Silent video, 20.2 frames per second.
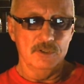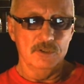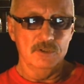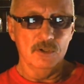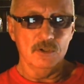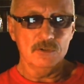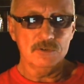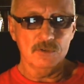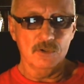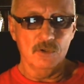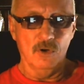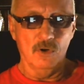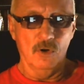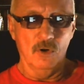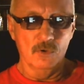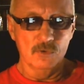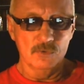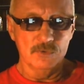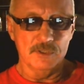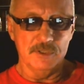Not
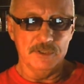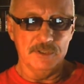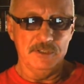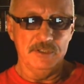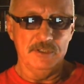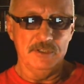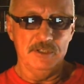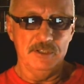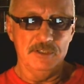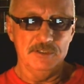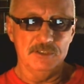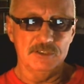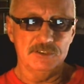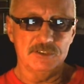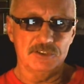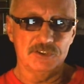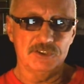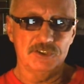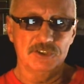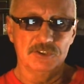only it
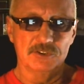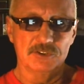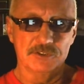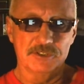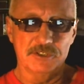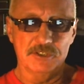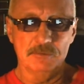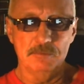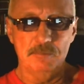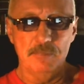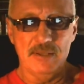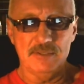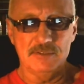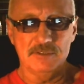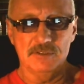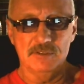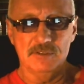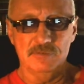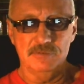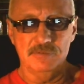is assuring
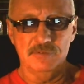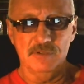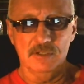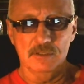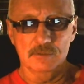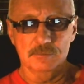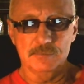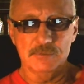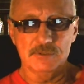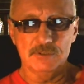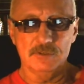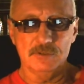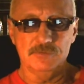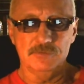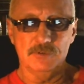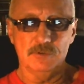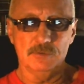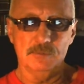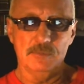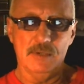better development
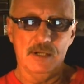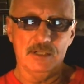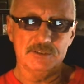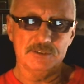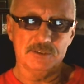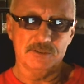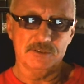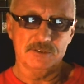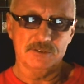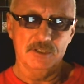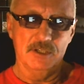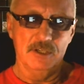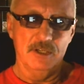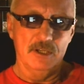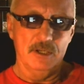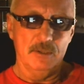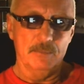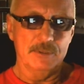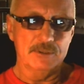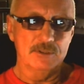of your muscles,
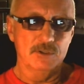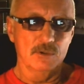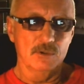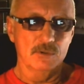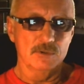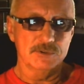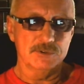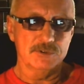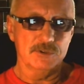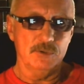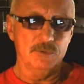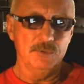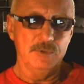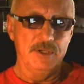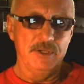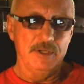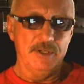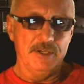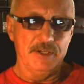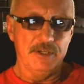but also
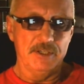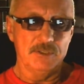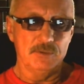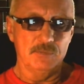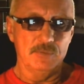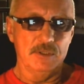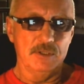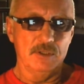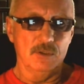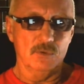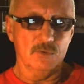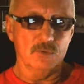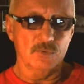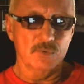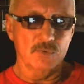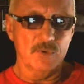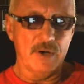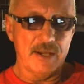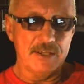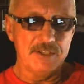it will
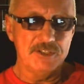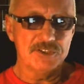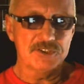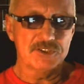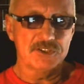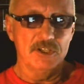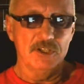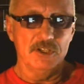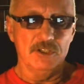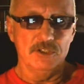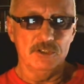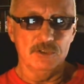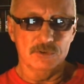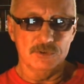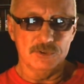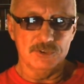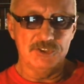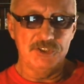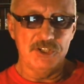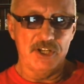raise
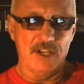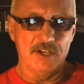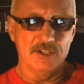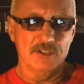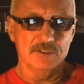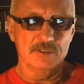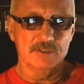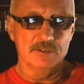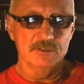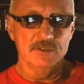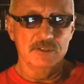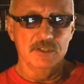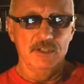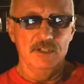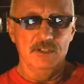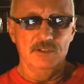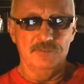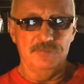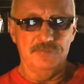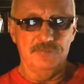your general
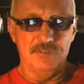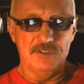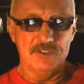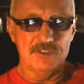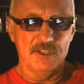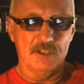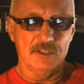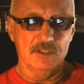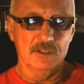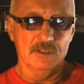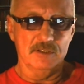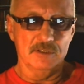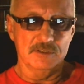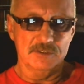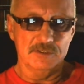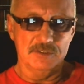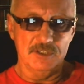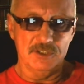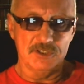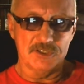physical
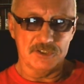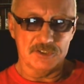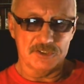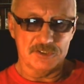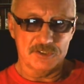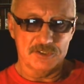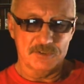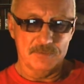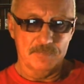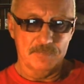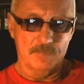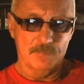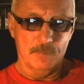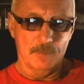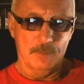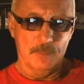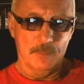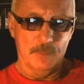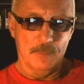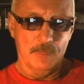conditions.
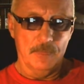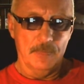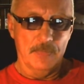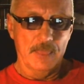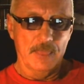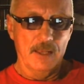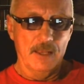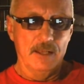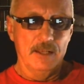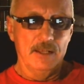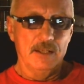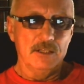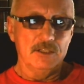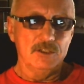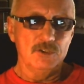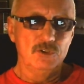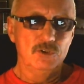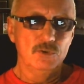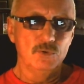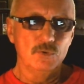
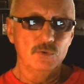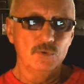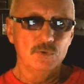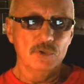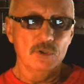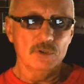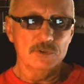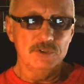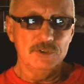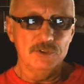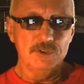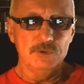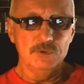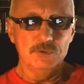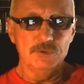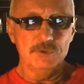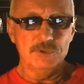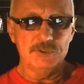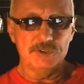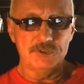Do not
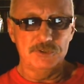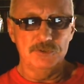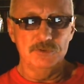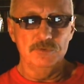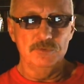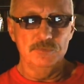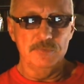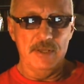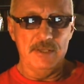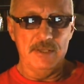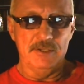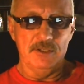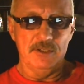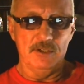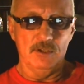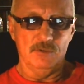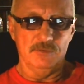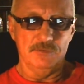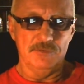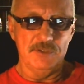use too many
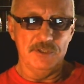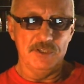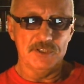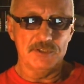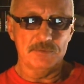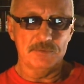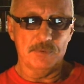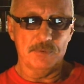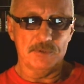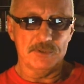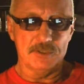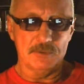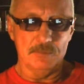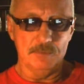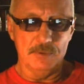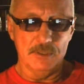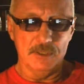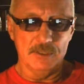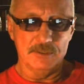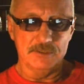of these
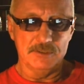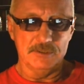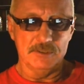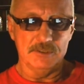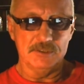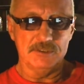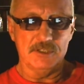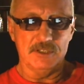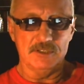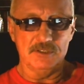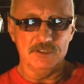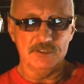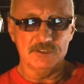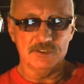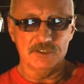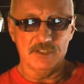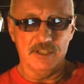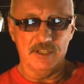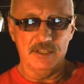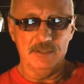possibilities at the
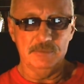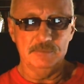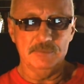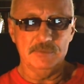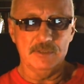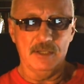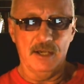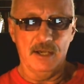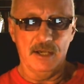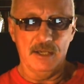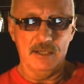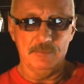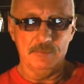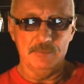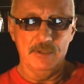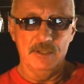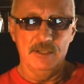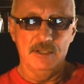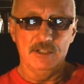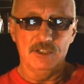same time.
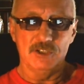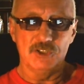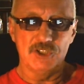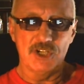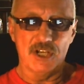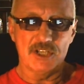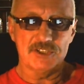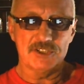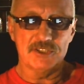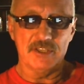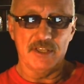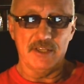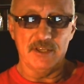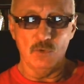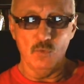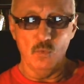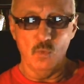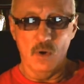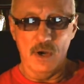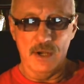Just
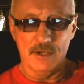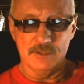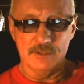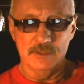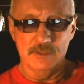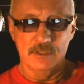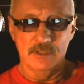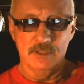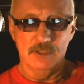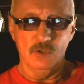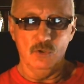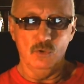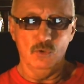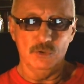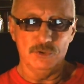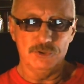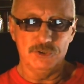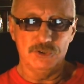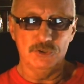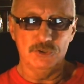take one
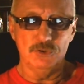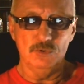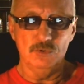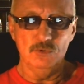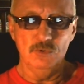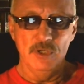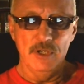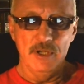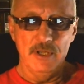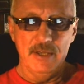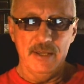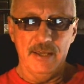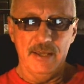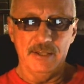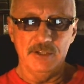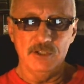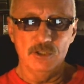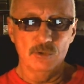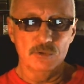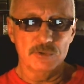or two
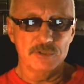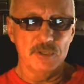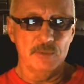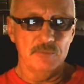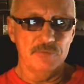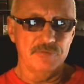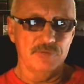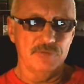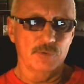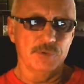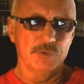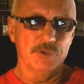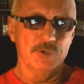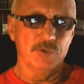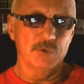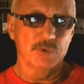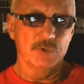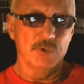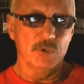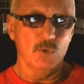and use them for
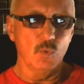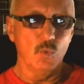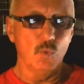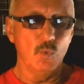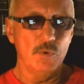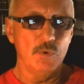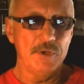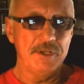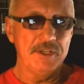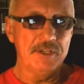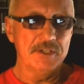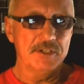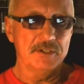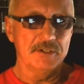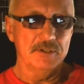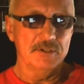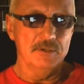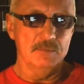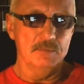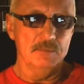your
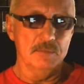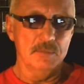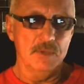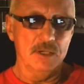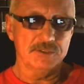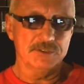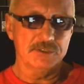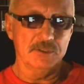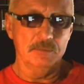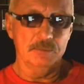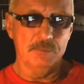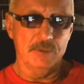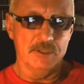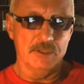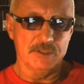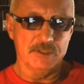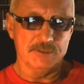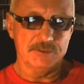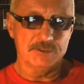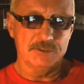weak muscle
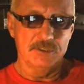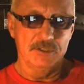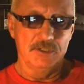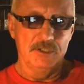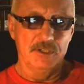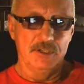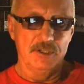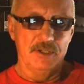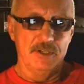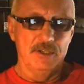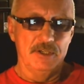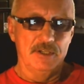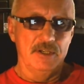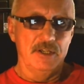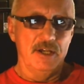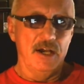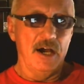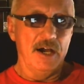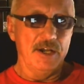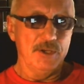parts.
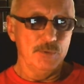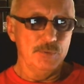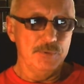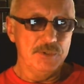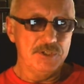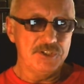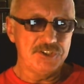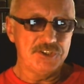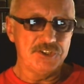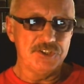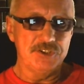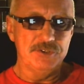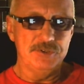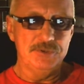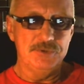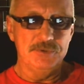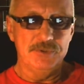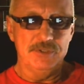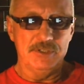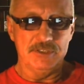I wish
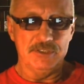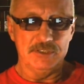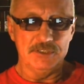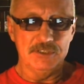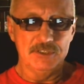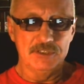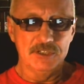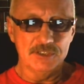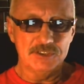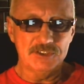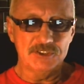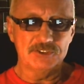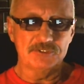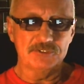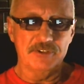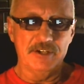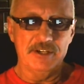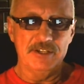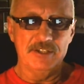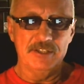you a good
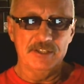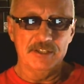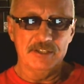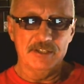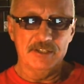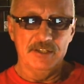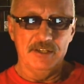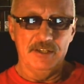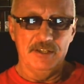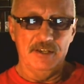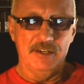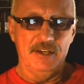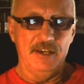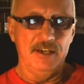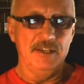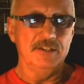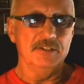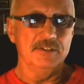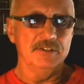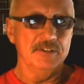training
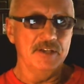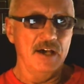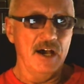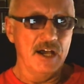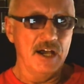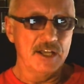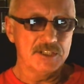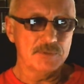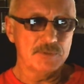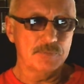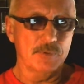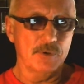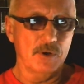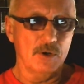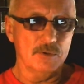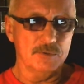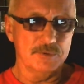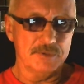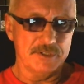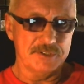and a nice
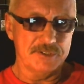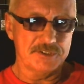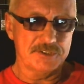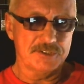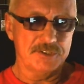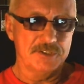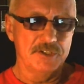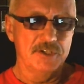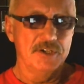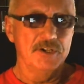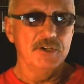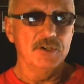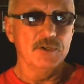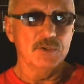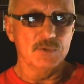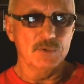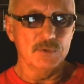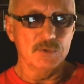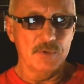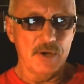progress.
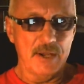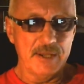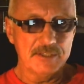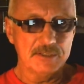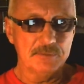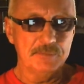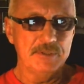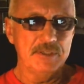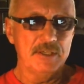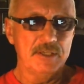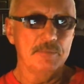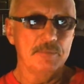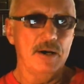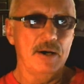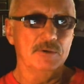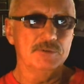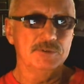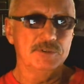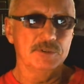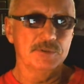Write me
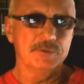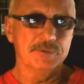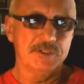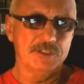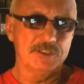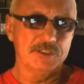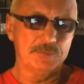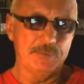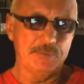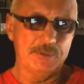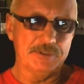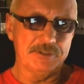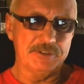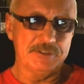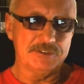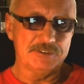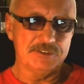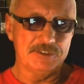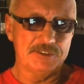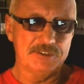about your
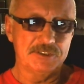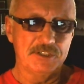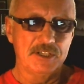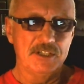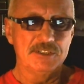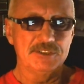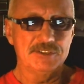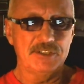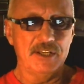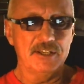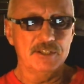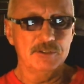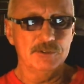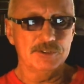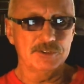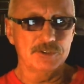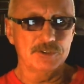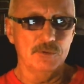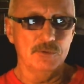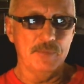experiences. Thank you
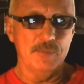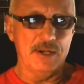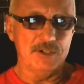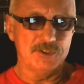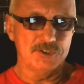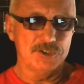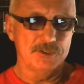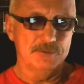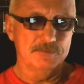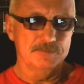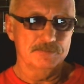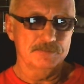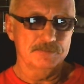so much.